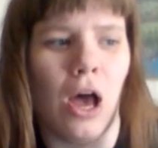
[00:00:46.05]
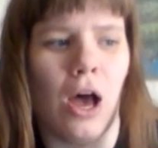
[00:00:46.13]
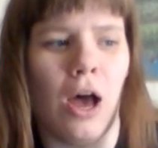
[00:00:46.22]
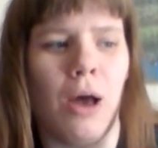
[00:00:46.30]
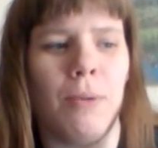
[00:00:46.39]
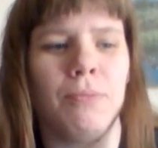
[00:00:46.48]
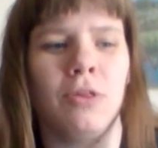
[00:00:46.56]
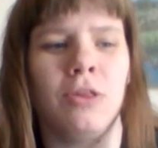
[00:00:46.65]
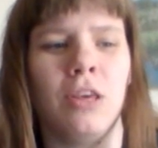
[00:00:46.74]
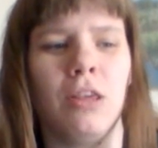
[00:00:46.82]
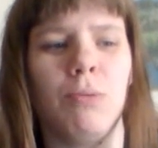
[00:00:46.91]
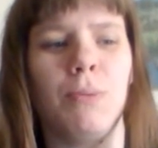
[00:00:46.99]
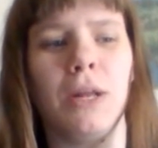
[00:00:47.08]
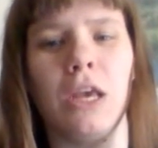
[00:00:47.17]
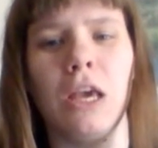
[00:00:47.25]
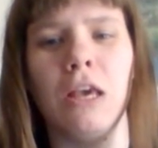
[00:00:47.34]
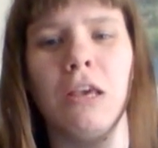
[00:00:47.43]
Um, this
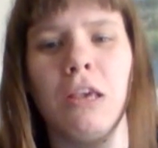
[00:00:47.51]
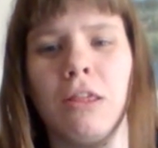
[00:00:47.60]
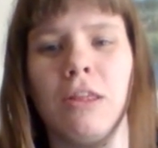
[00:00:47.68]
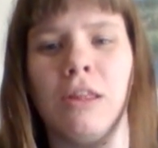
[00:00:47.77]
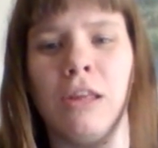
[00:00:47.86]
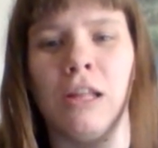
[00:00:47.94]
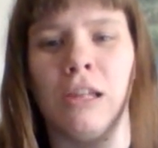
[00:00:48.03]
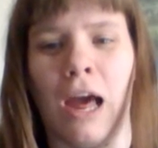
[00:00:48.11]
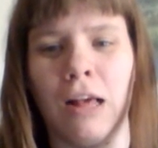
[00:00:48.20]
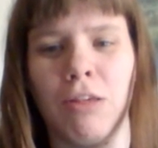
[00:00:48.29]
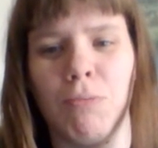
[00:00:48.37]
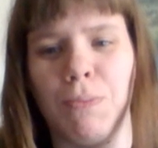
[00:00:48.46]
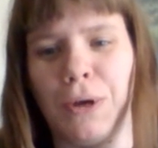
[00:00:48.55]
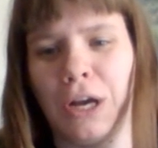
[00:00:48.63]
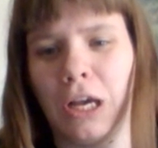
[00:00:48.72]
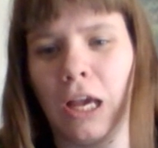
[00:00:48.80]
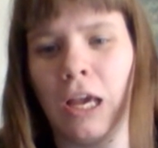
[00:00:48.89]
one is the last
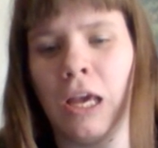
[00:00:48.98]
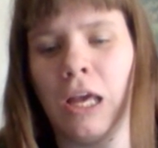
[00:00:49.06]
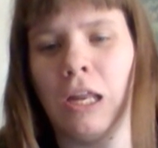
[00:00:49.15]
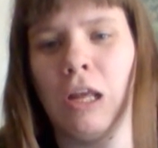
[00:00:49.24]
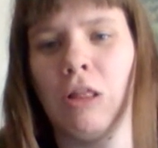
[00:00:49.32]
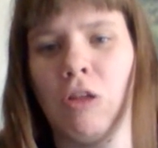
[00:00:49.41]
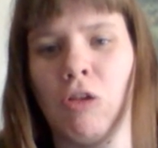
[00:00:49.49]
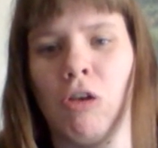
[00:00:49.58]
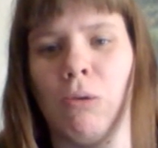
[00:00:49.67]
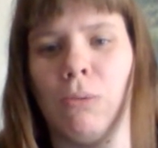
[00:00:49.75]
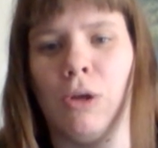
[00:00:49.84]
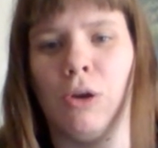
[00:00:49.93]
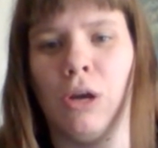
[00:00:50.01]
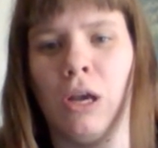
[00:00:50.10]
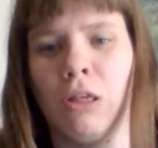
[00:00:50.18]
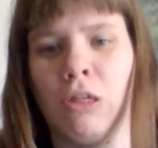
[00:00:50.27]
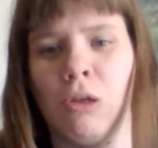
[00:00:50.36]
book in the James
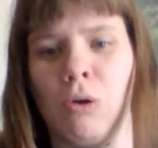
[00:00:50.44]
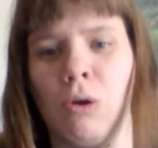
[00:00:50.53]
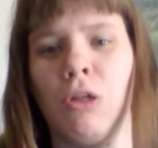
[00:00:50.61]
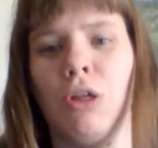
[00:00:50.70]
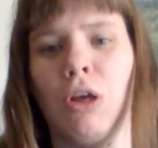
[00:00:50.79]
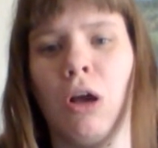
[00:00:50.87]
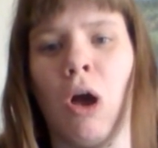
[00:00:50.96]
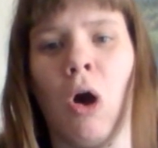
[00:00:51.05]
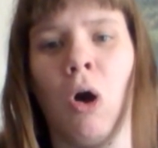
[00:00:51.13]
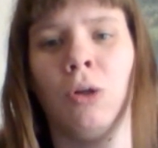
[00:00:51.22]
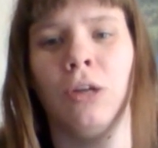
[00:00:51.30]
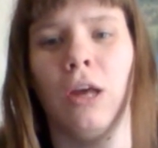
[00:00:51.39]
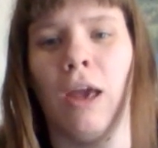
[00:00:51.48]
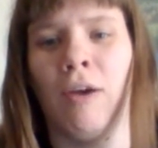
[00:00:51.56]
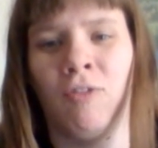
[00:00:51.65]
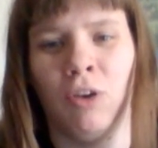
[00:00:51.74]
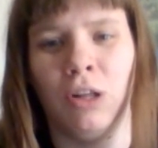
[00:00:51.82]
Herriot series called
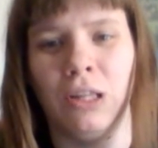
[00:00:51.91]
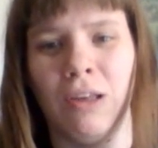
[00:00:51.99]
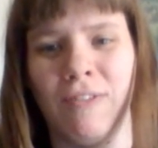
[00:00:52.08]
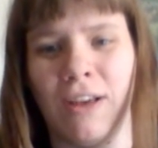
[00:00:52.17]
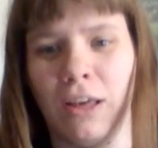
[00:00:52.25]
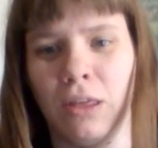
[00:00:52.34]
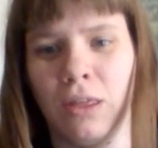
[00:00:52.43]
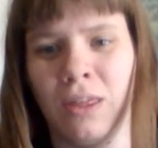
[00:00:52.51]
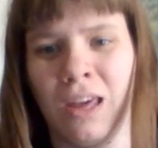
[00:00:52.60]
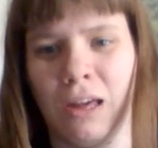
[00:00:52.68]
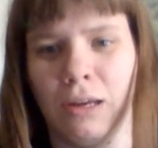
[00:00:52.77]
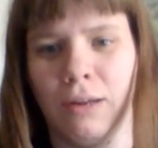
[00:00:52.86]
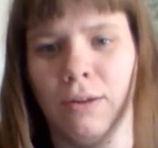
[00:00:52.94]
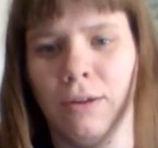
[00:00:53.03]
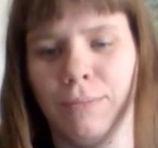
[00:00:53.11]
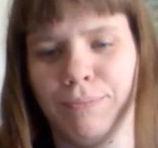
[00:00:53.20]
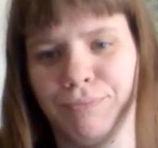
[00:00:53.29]
Every Living Thing.
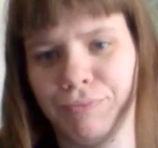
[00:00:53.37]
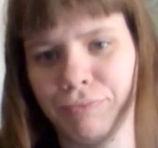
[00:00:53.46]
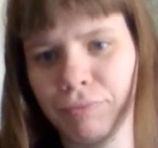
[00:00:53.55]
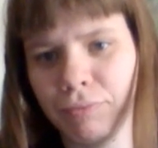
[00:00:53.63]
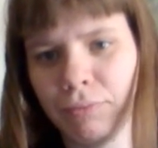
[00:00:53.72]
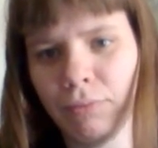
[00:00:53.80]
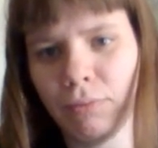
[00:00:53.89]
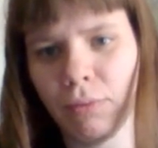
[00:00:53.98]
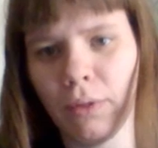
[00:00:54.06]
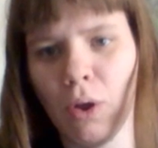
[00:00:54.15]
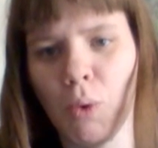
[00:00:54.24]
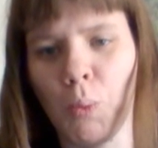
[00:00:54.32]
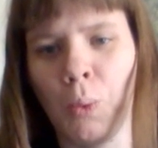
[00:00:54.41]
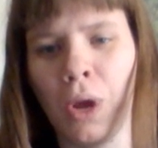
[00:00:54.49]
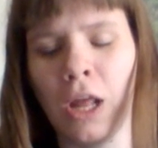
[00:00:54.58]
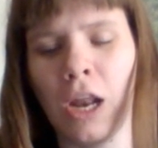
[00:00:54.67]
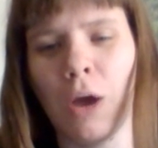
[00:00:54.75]

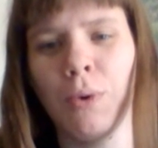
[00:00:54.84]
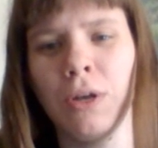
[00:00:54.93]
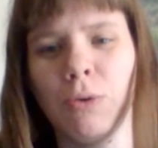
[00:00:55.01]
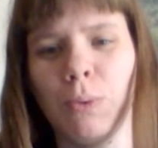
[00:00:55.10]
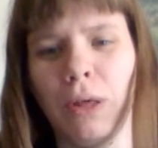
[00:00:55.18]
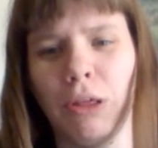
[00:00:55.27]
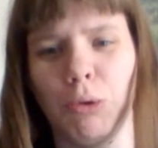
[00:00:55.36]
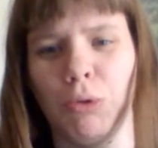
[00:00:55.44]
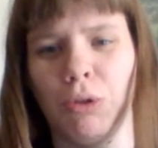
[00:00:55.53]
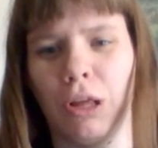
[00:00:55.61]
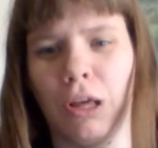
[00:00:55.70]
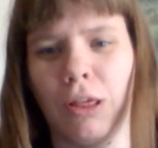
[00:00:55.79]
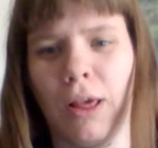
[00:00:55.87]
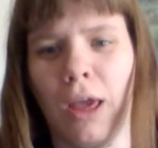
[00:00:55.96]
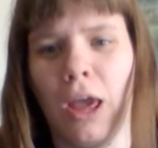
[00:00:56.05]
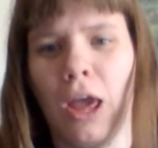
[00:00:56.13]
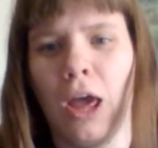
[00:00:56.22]
When I went to research this,
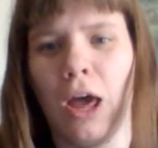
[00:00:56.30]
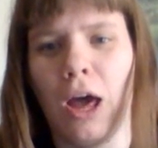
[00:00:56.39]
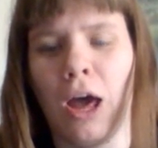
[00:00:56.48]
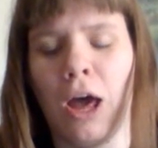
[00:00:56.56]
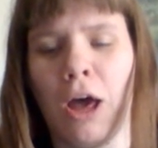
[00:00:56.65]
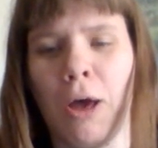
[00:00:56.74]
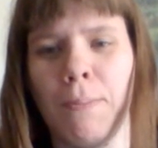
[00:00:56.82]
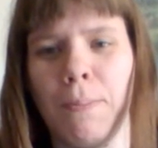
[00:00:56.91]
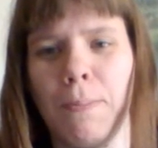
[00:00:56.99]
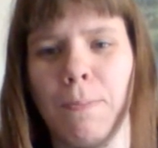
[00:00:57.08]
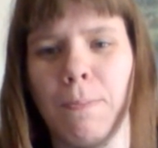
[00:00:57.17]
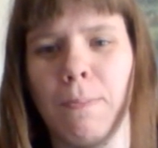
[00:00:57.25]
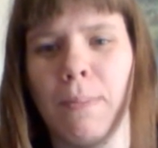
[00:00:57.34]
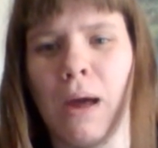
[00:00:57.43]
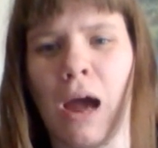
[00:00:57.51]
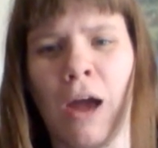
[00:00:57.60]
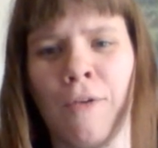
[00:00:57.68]
um,
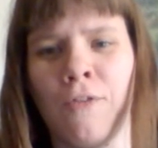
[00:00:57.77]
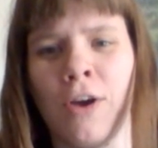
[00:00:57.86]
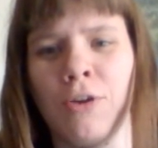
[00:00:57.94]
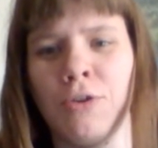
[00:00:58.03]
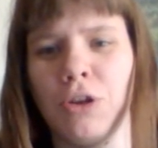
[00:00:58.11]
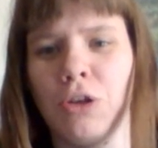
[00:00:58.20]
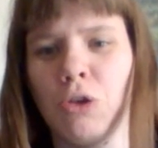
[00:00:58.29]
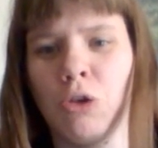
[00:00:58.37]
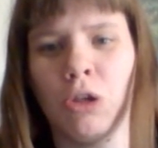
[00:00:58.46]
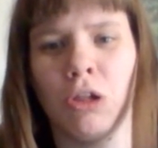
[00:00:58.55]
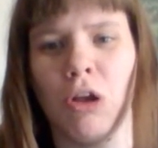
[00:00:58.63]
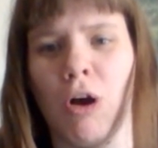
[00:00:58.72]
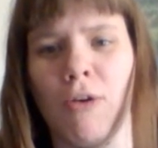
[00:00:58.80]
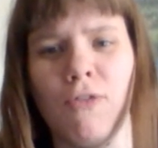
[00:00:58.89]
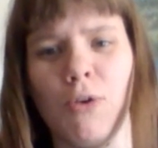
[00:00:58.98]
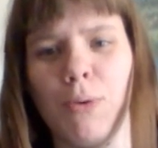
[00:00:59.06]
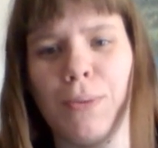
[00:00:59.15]
I found just all
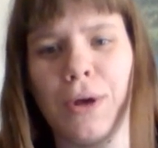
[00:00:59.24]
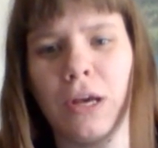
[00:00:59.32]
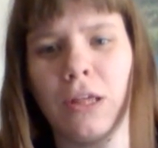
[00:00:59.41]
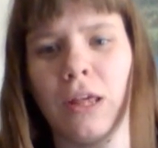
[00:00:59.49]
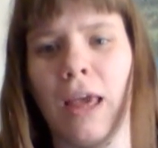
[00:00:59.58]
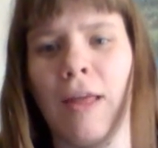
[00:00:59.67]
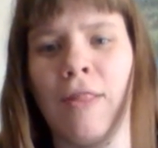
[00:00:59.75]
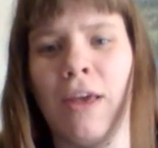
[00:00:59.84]
four books and